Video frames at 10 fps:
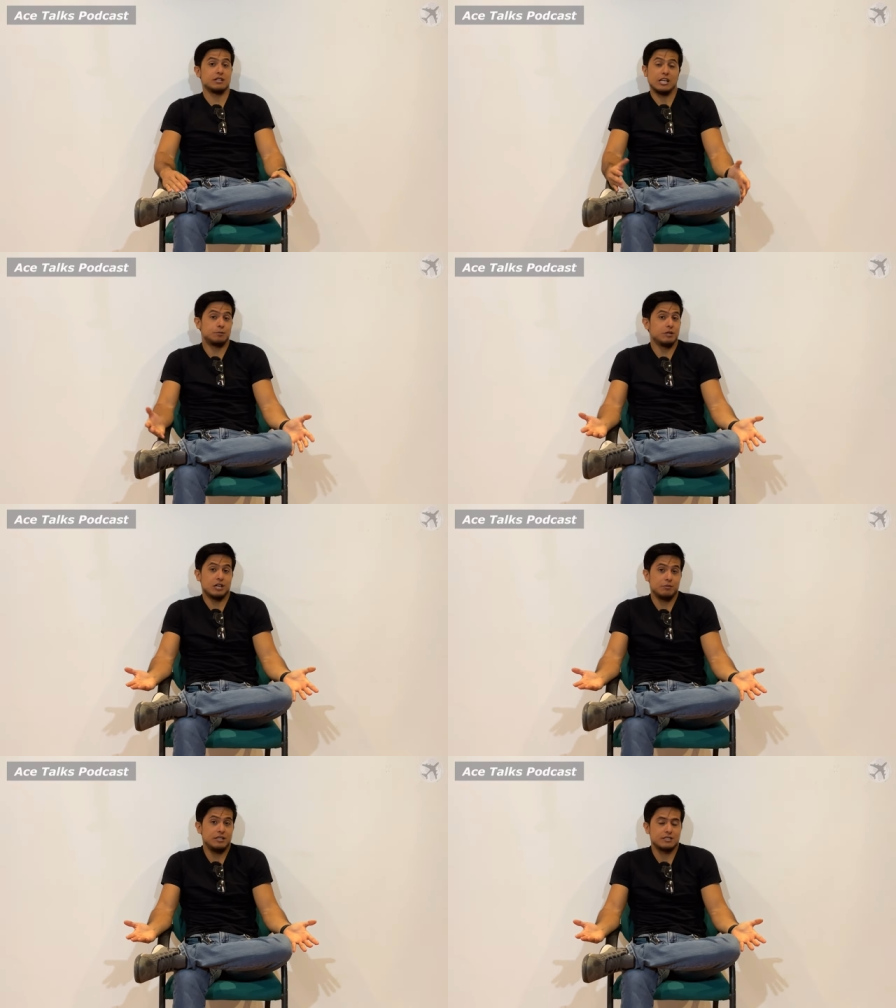It's
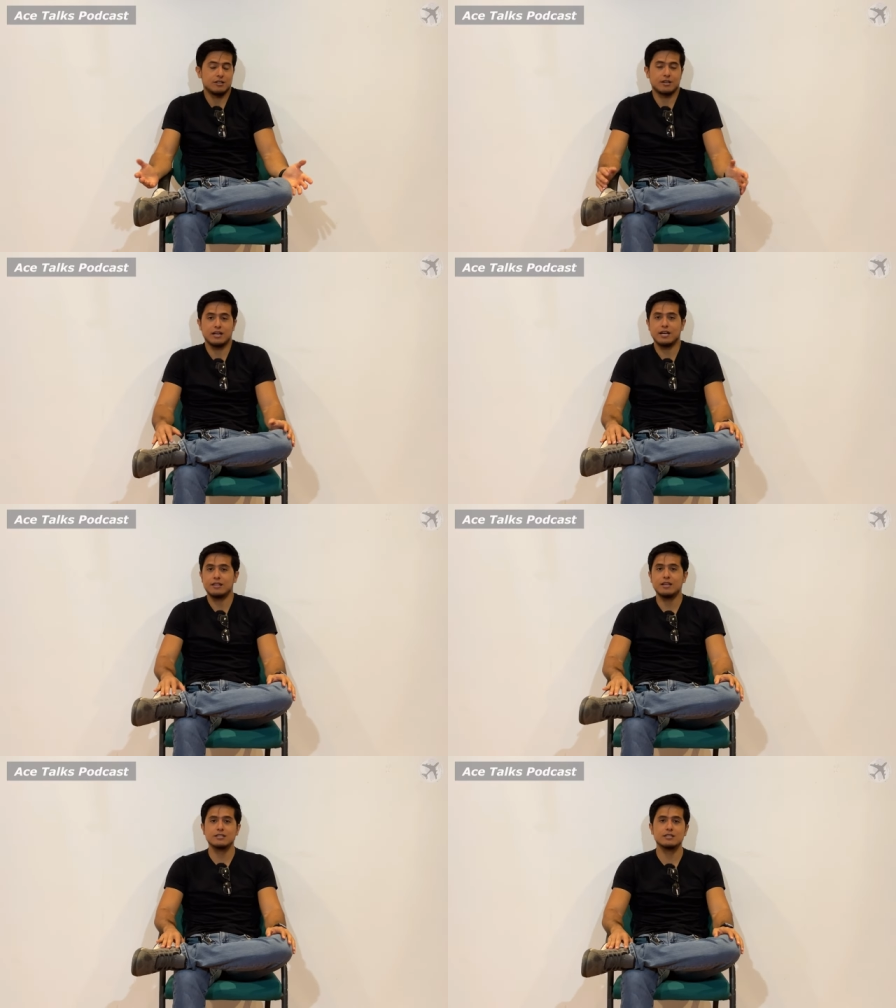become easier, and I
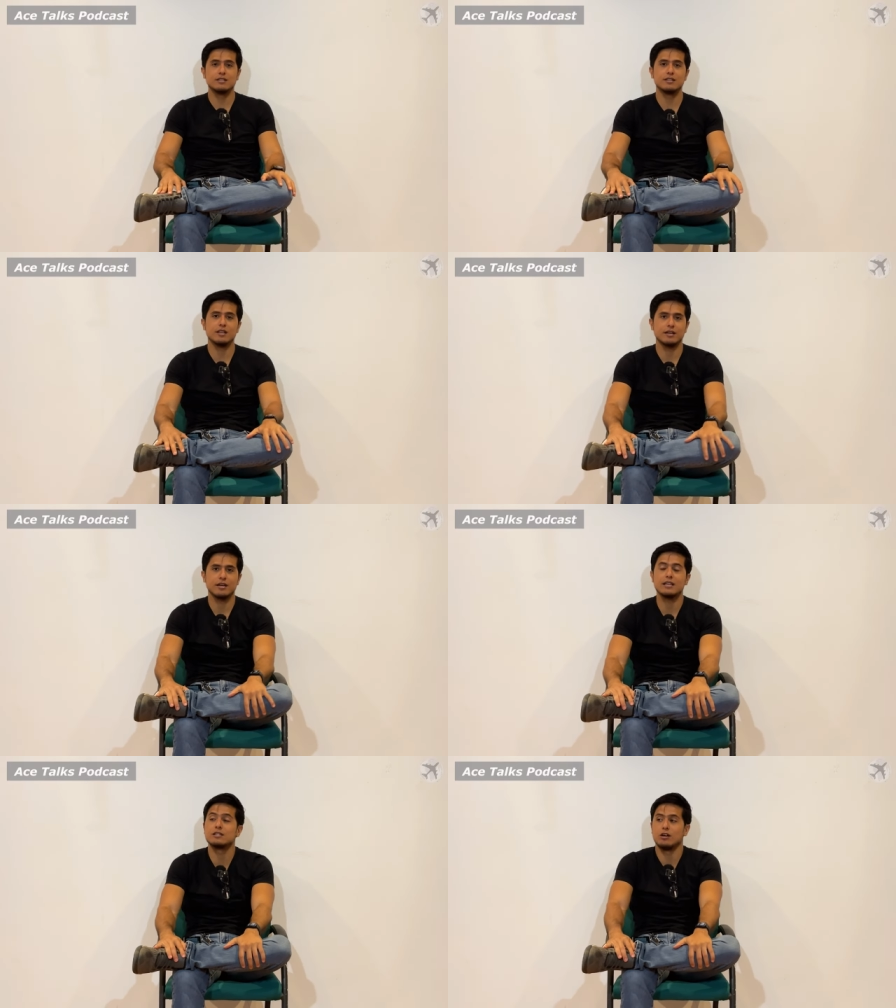think it's a good thing,
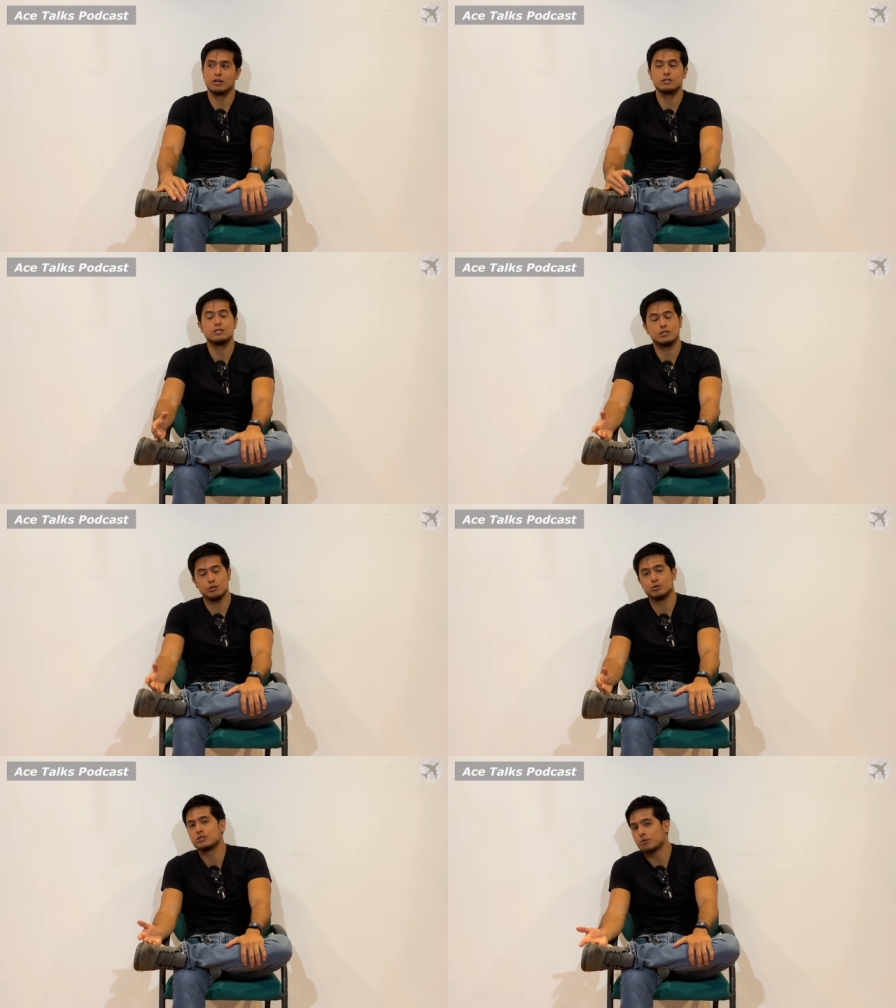as long as it's
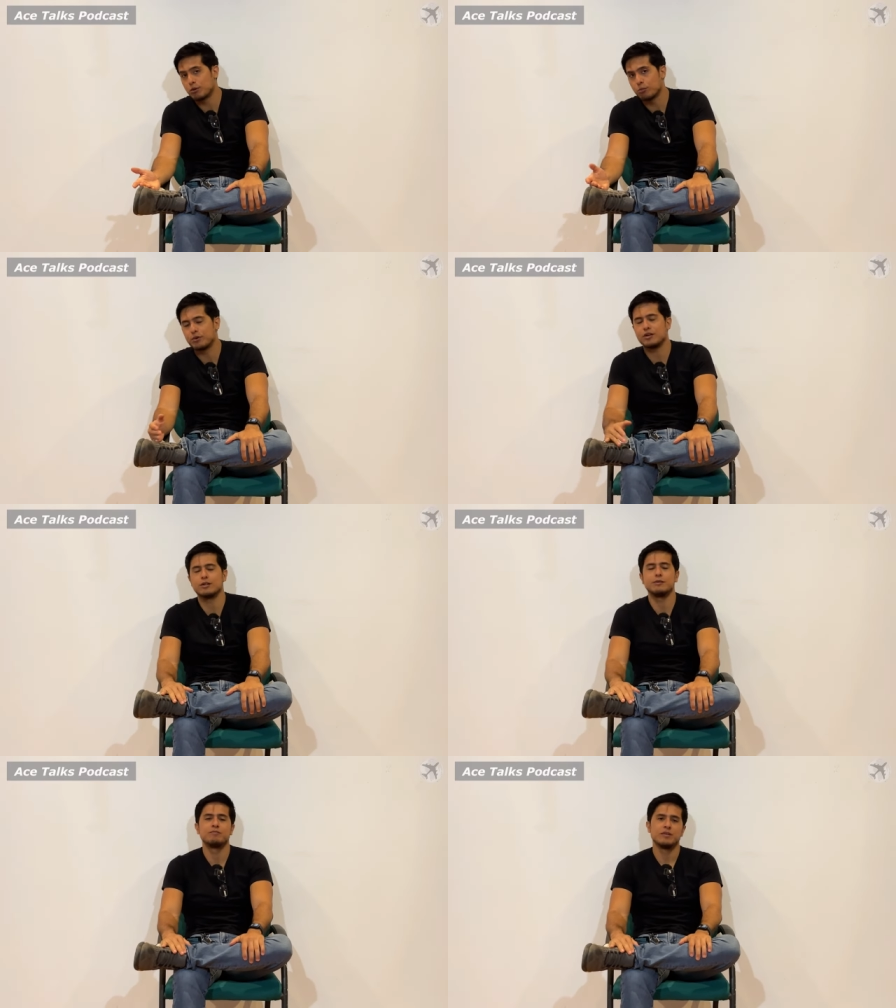used
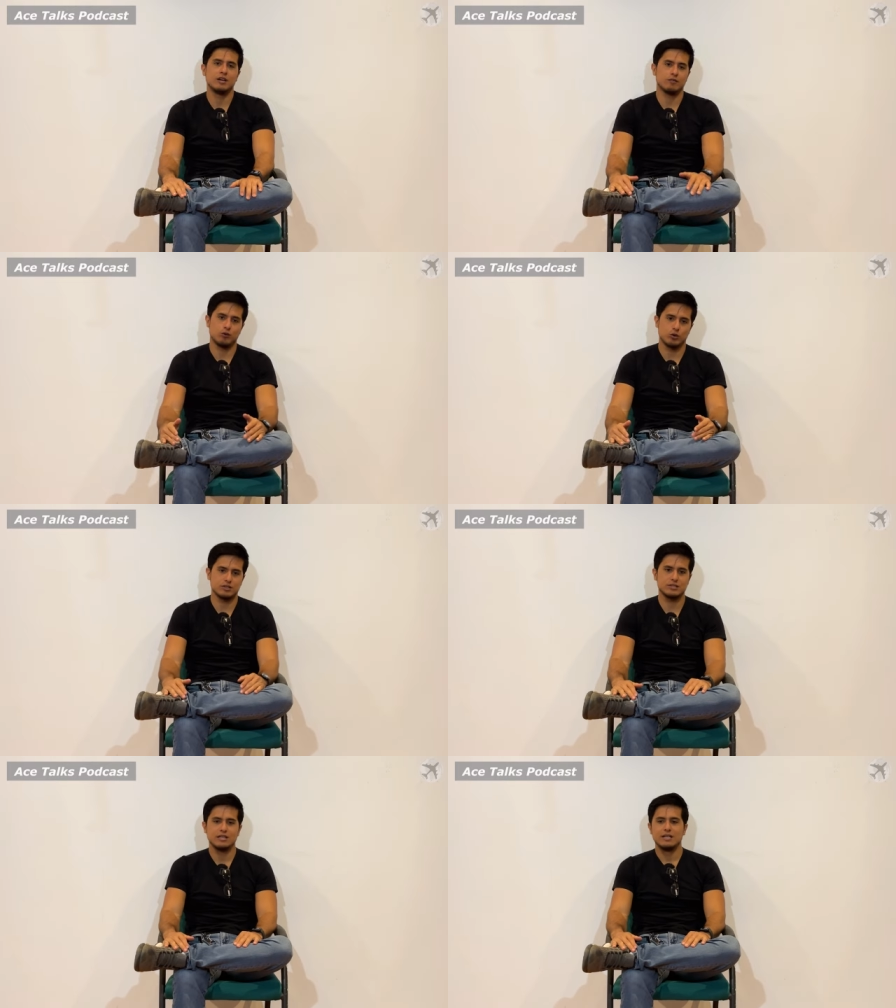appropriately, of course.